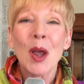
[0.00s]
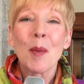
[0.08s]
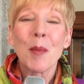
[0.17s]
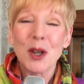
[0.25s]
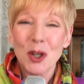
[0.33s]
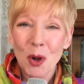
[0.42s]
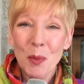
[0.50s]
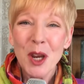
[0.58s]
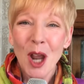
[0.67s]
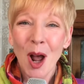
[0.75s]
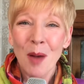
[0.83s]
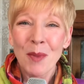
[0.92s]
but you'll
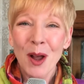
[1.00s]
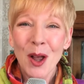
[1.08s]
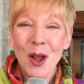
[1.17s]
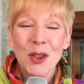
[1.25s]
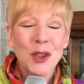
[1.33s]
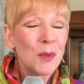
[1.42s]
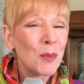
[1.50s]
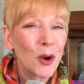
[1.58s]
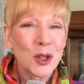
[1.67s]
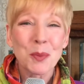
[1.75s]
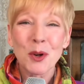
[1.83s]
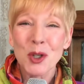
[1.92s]
become the
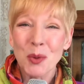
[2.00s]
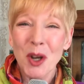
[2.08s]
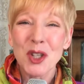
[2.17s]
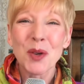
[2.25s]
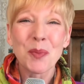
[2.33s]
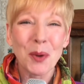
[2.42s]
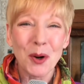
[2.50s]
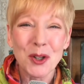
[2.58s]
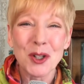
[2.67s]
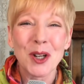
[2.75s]
most persuasive person